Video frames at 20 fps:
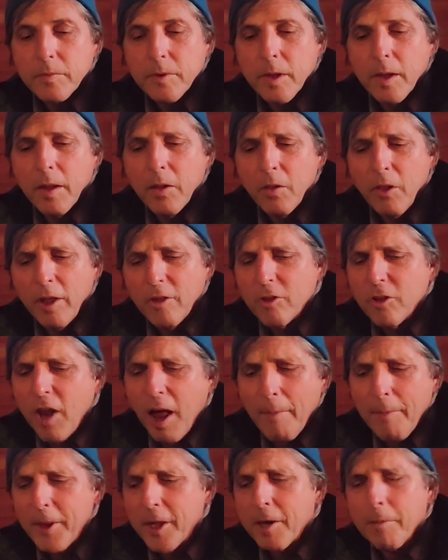Let's
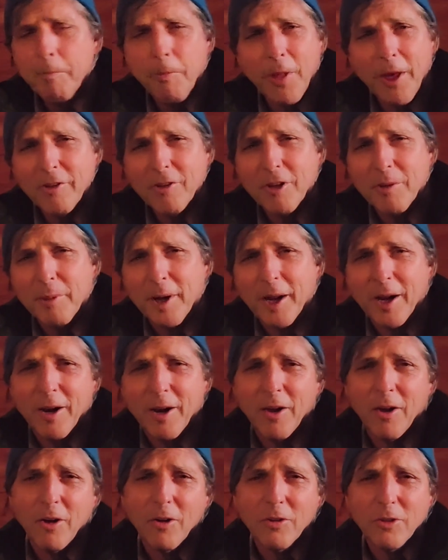not be complacent about,
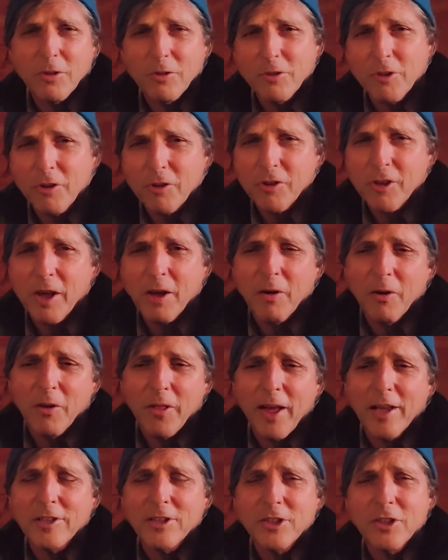oh, don't just say, oh,
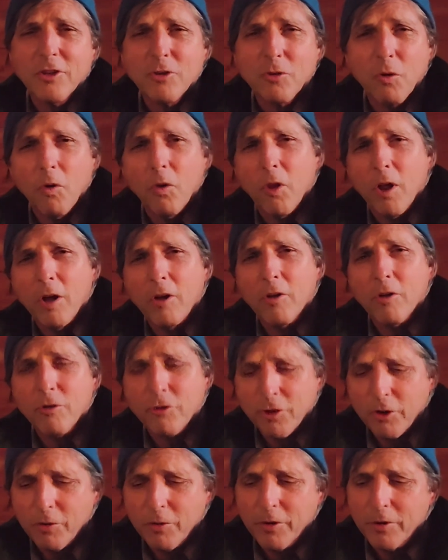that's just old Uncle
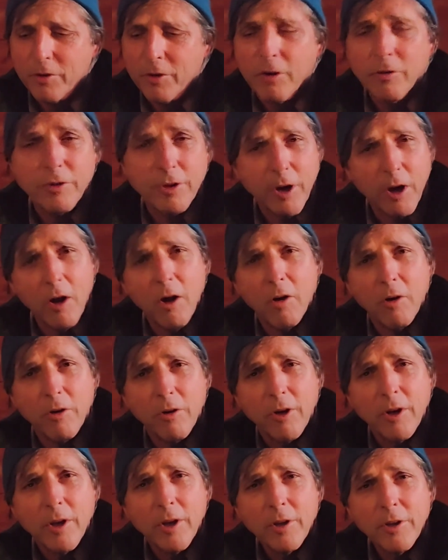so and so.
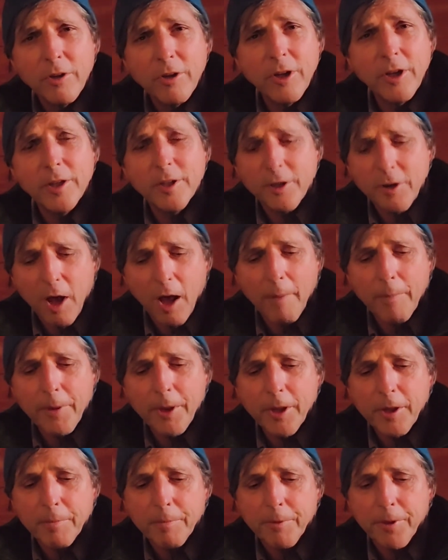No, you need to not
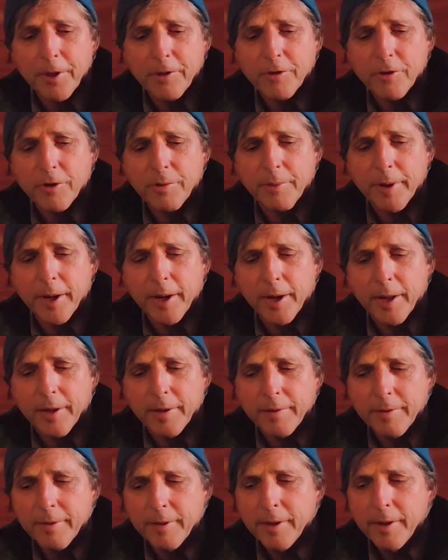be complacent about
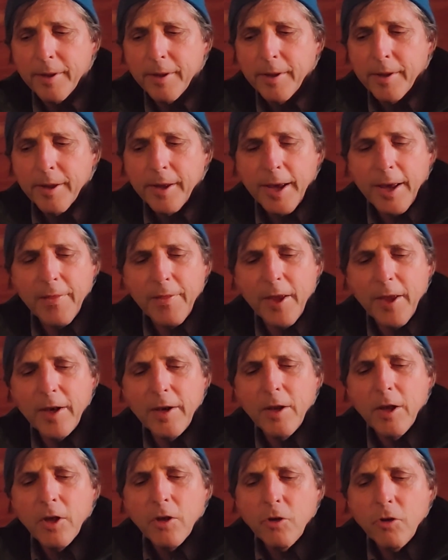it. And
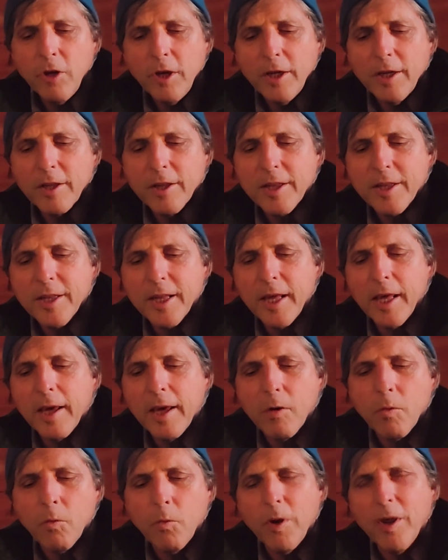then you need to
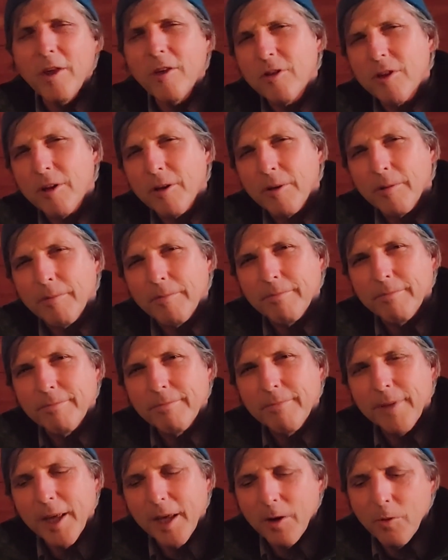seek wisdom
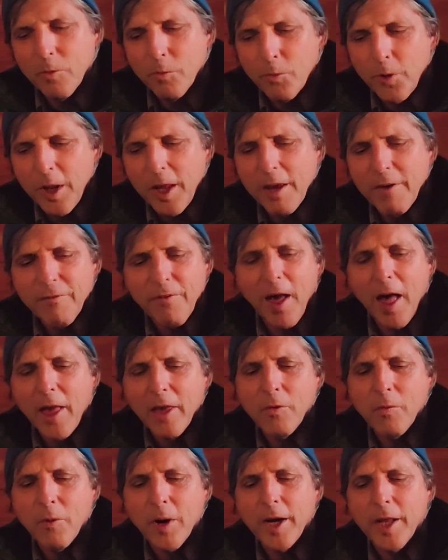in
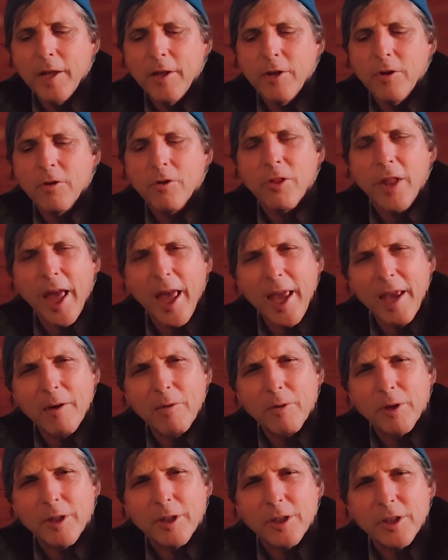reevaluating your
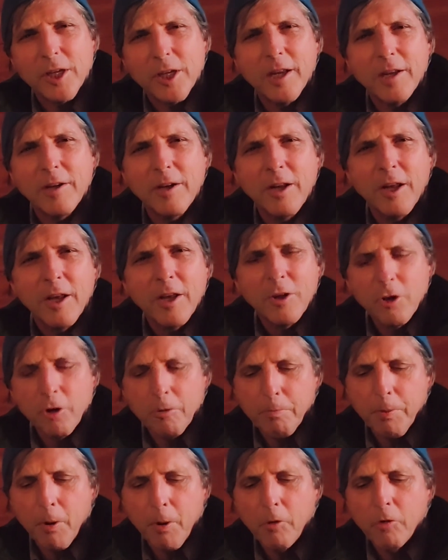language and
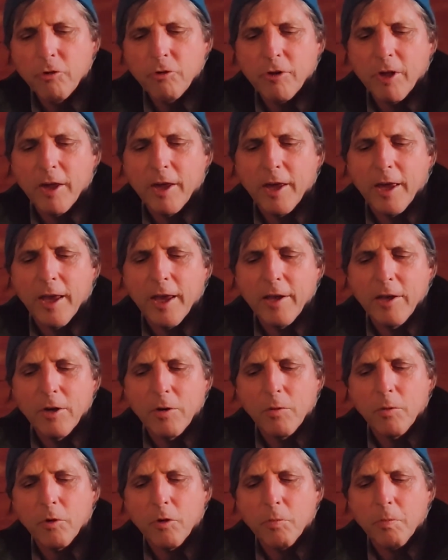your posting and
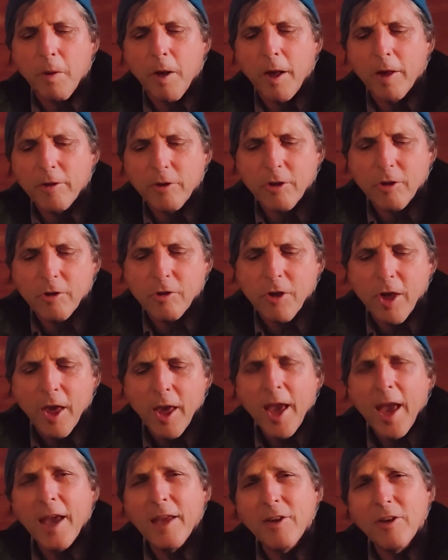your responses.
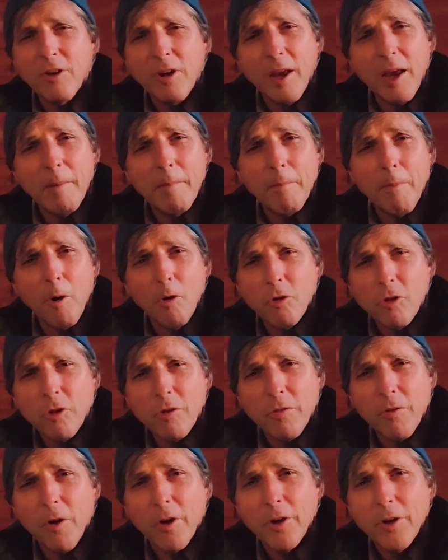And, and most
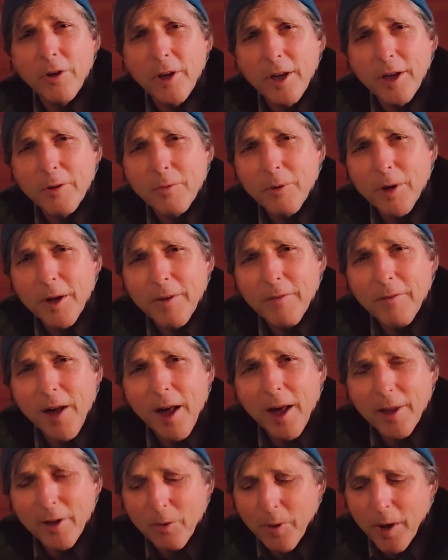of all, you need to
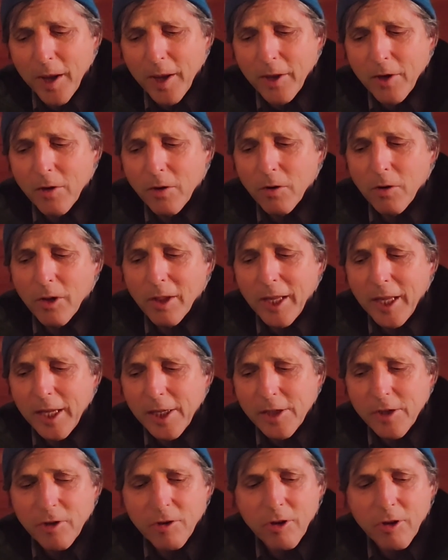reevaluate your
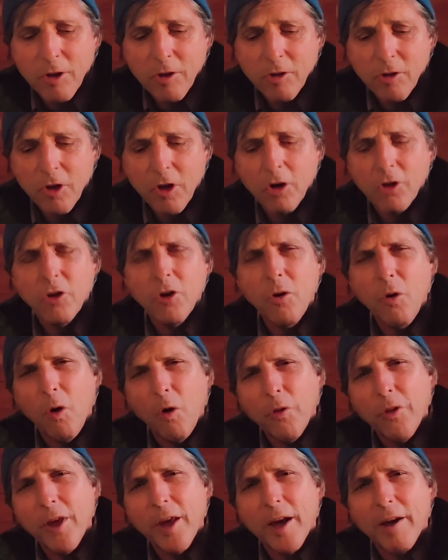allegiances. You know, you
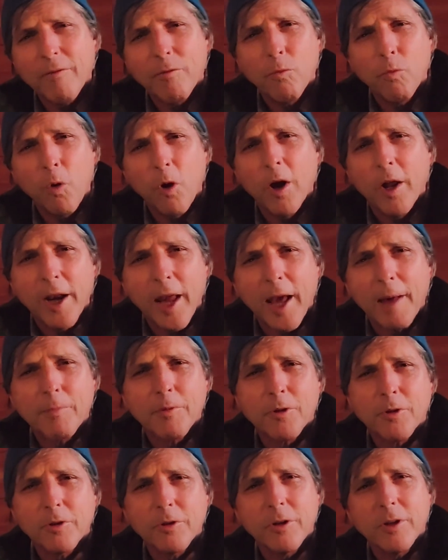only have one
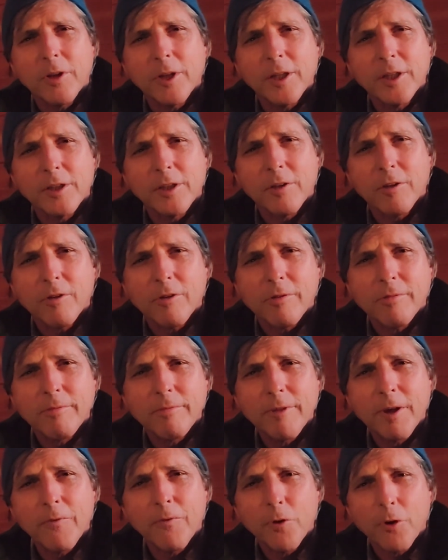absolute allegiance
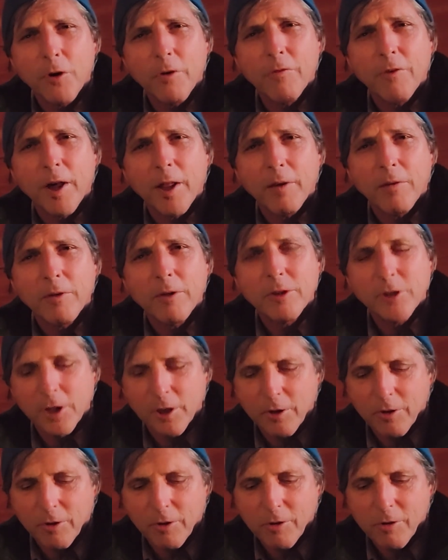if you're a follower of
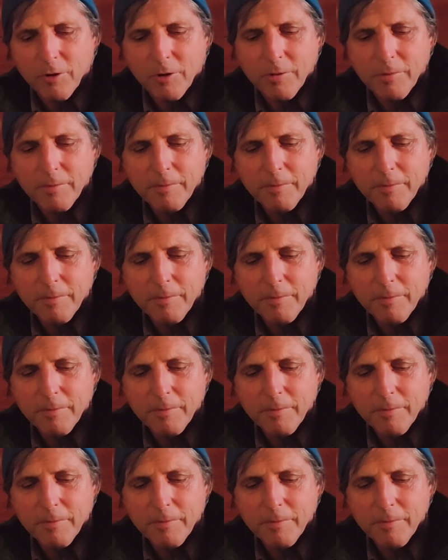Jesus.